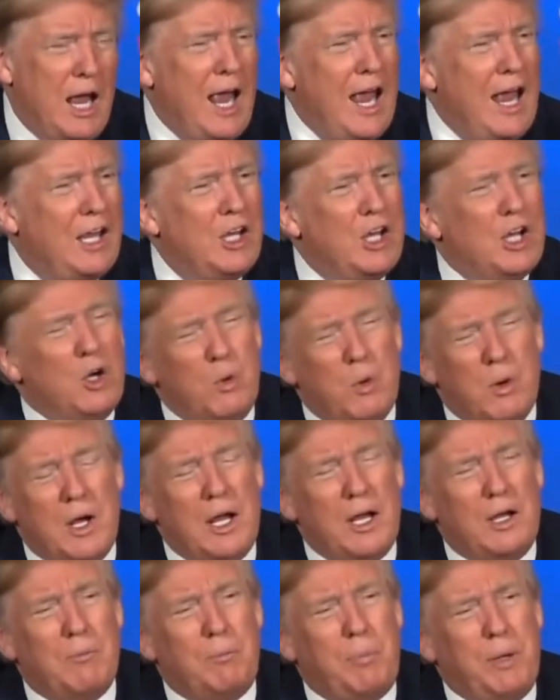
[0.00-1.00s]
And you know
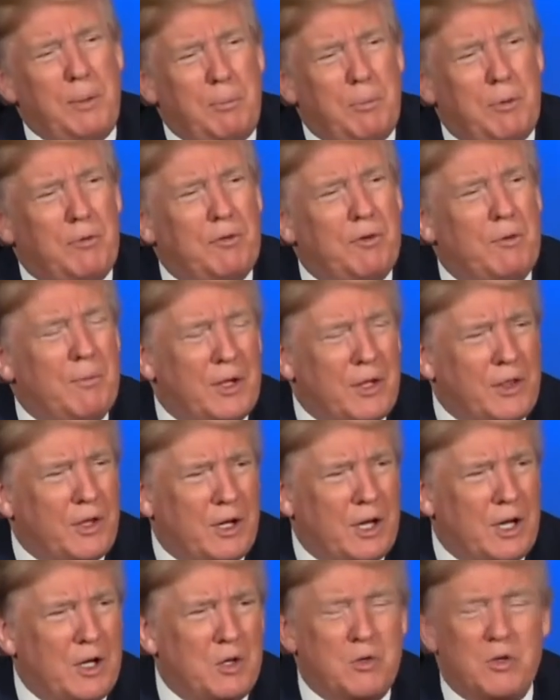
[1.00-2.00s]
what? People from other
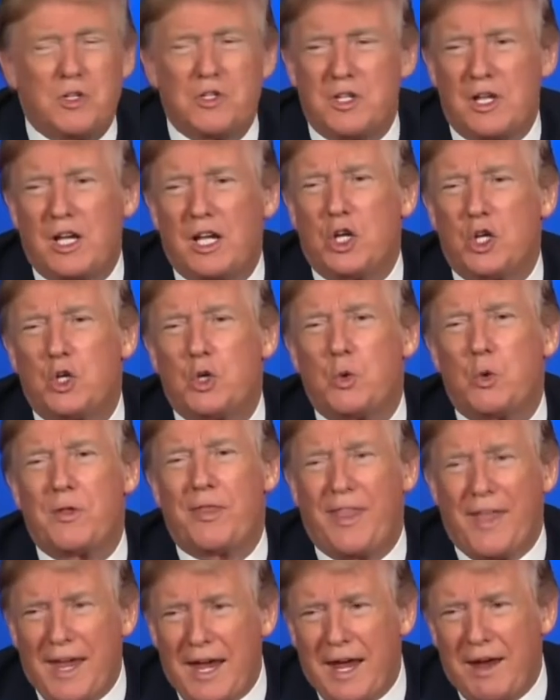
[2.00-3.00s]
countries, they're going to do what
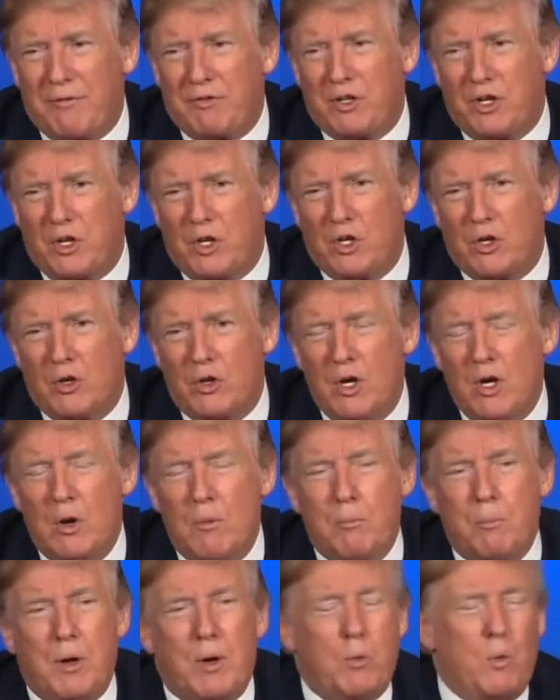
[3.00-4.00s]
they have to do.
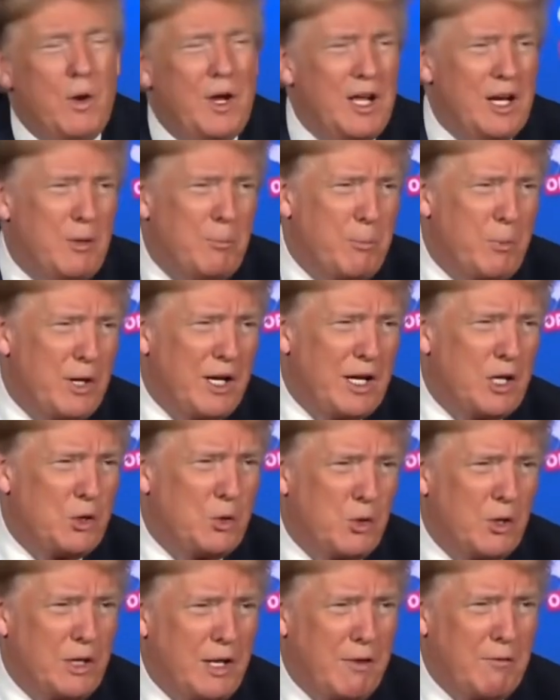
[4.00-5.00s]
But we're going to bring it
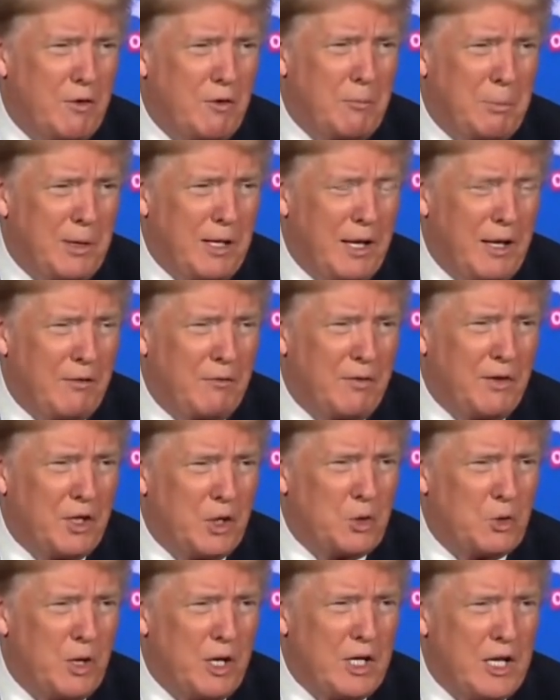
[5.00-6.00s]
to a level playing
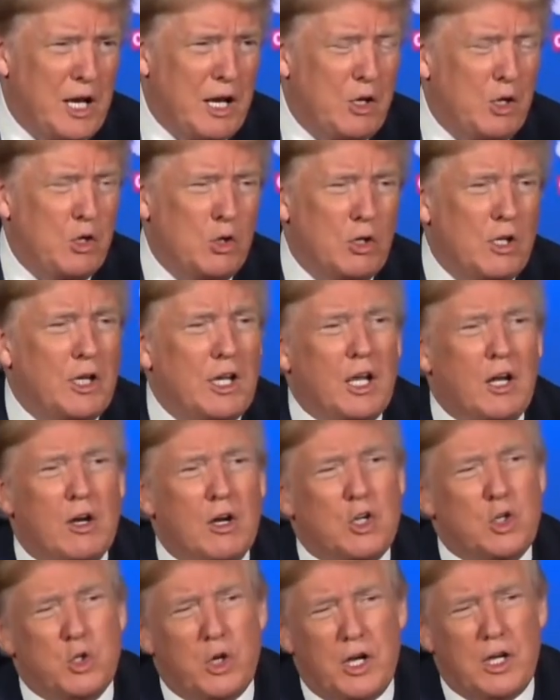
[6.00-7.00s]
field right now. You look at our
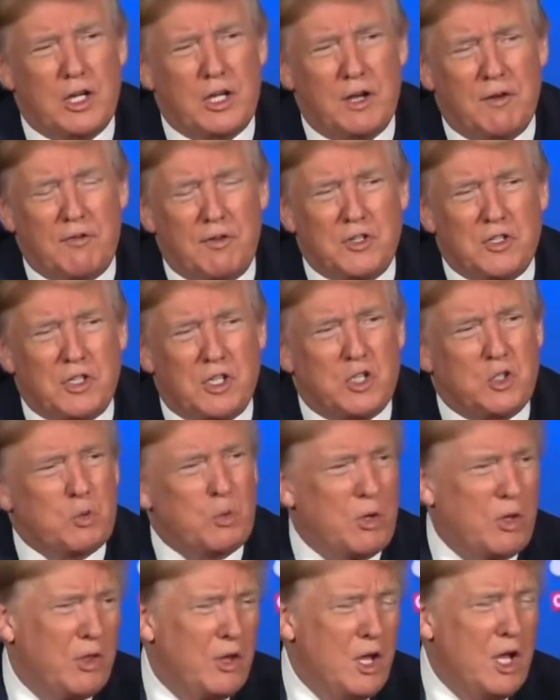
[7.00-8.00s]
trade deficits
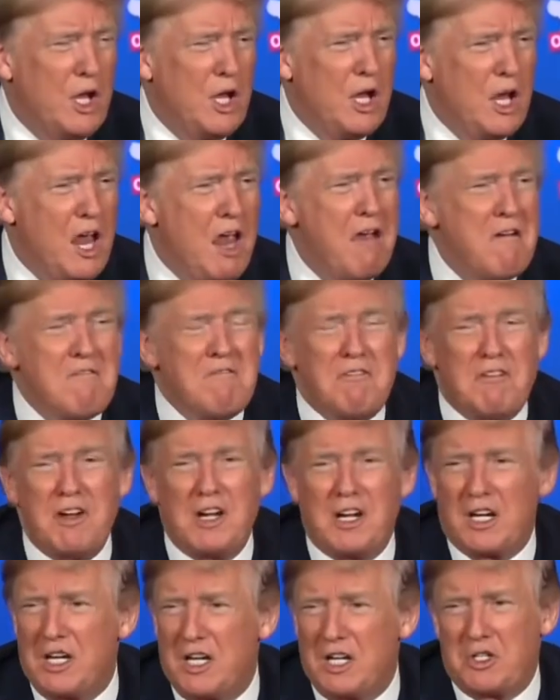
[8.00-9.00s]
with every
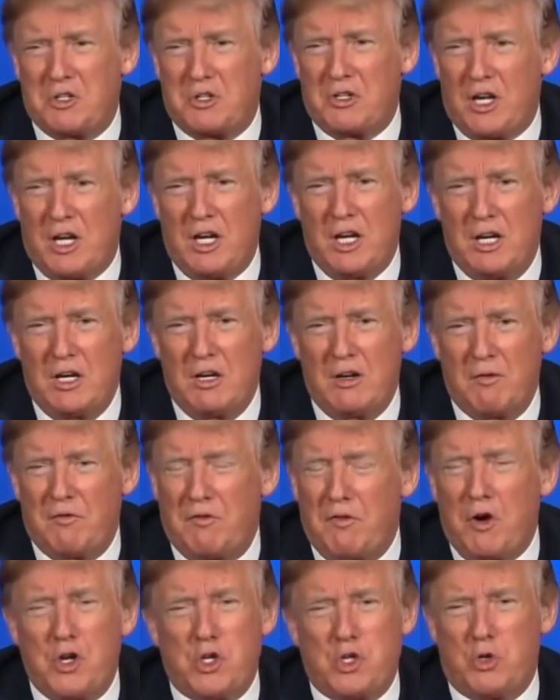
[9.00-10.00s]
country,
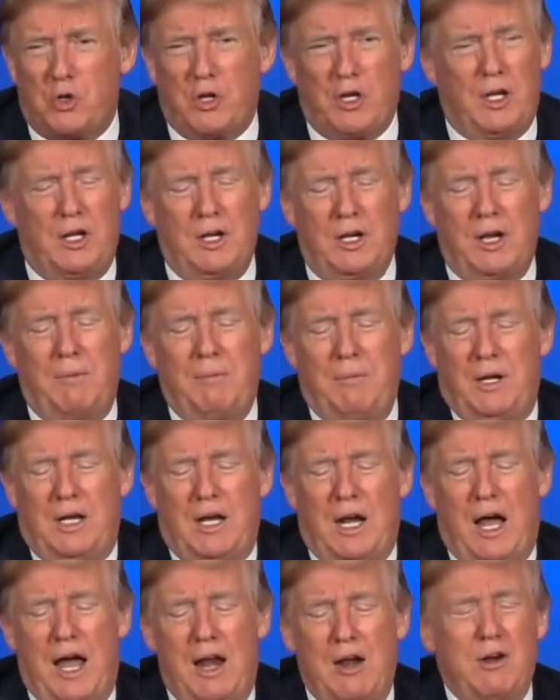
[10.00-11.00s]
virtually. I
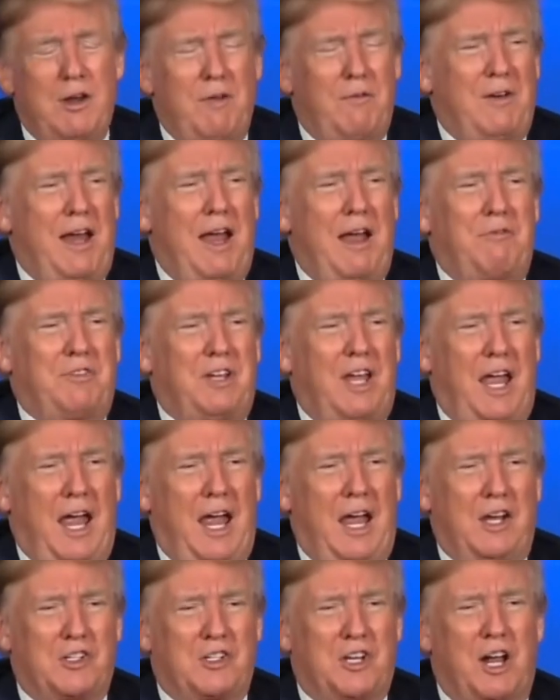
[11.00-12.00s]
mean, I don't even have to
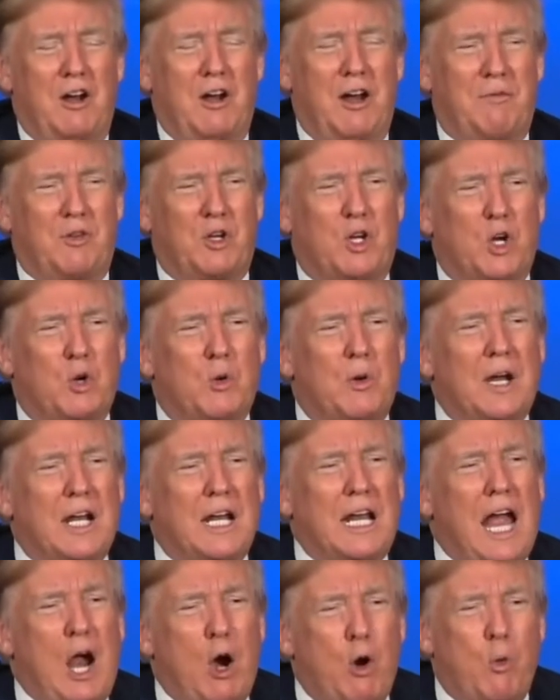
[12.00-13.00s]
ask. I don't have to go around,
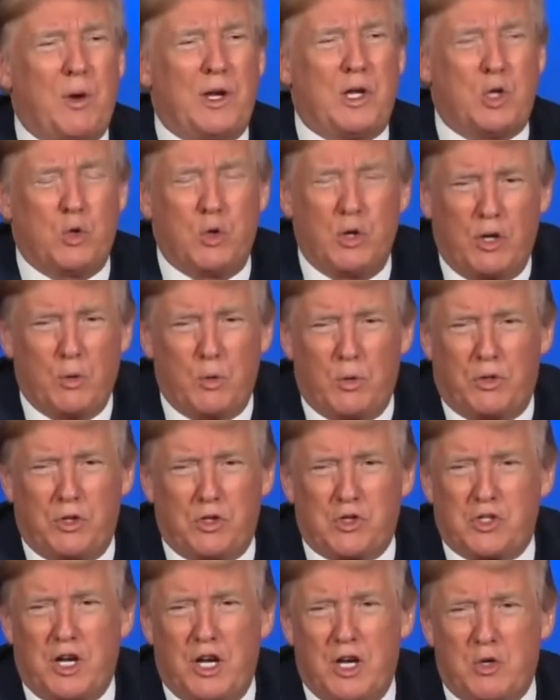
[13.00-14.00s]
how are we doing with
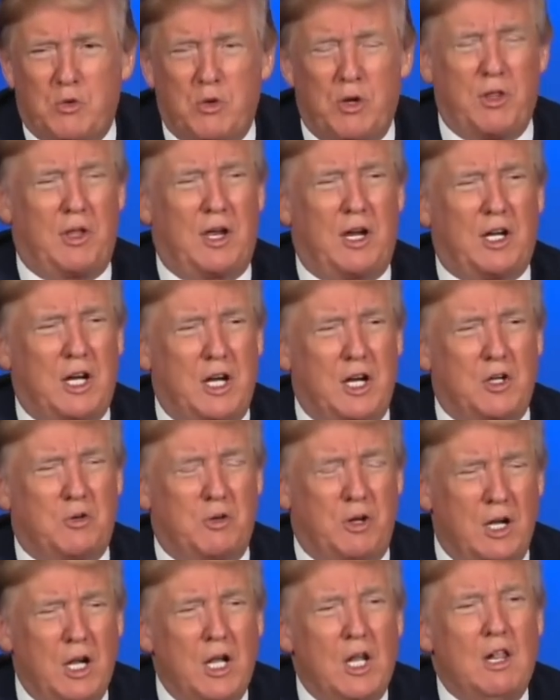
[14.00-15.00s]
this country or that
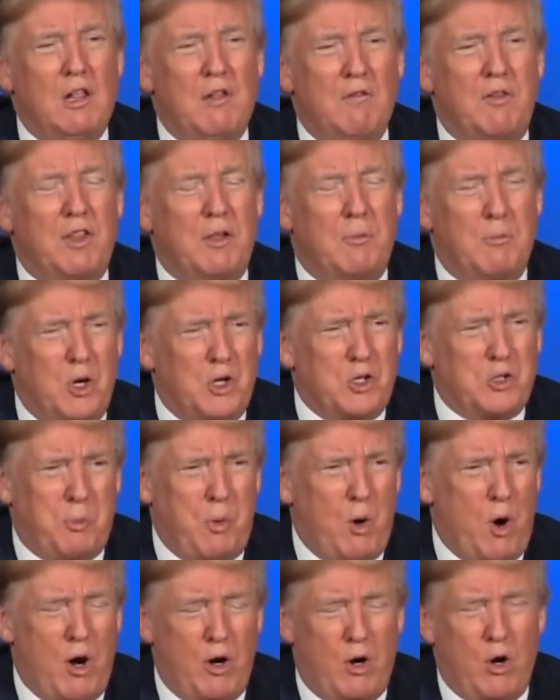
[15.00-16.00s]
country? For the most
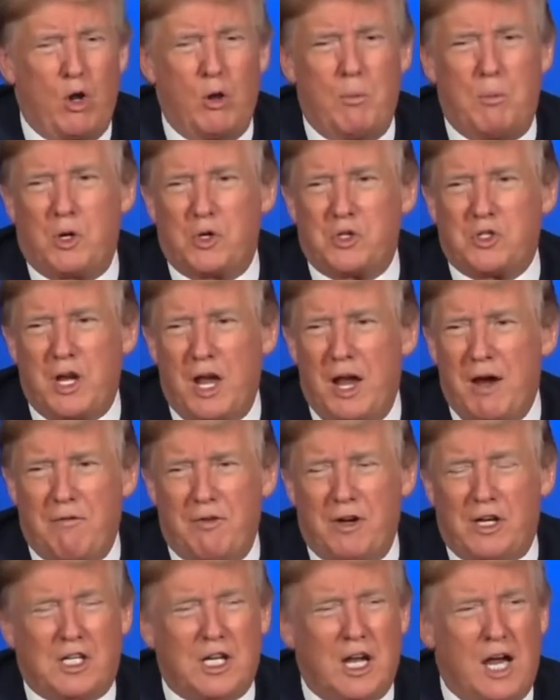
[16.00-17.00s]
part, almost
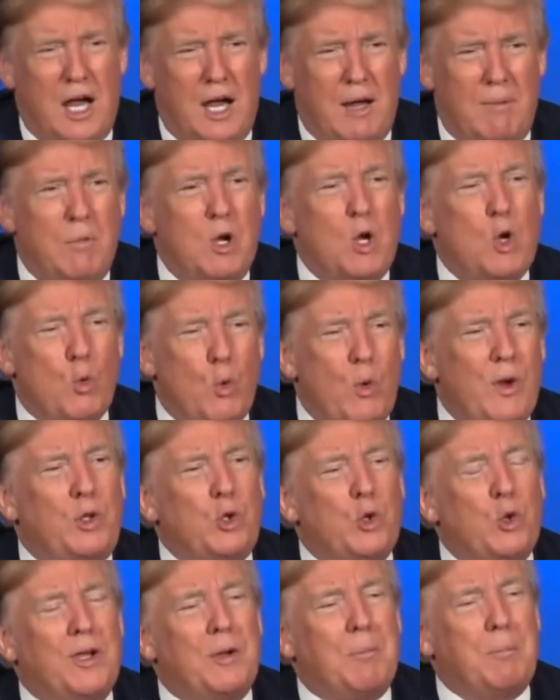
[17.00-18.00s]
every time, we're
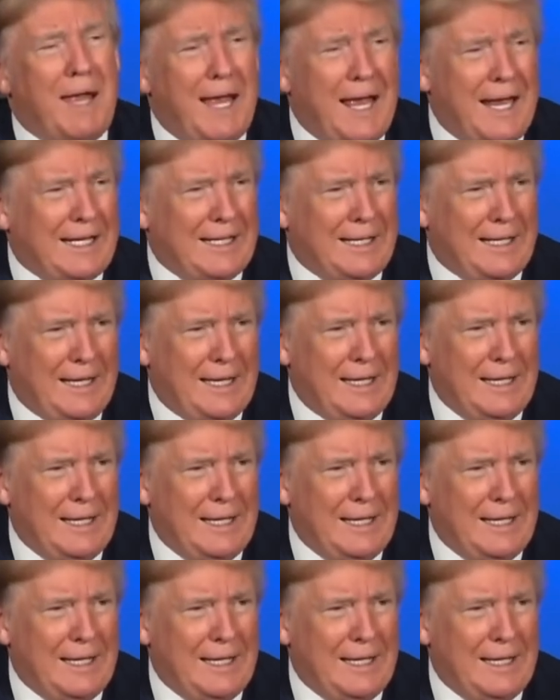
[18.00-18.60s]
doing badly.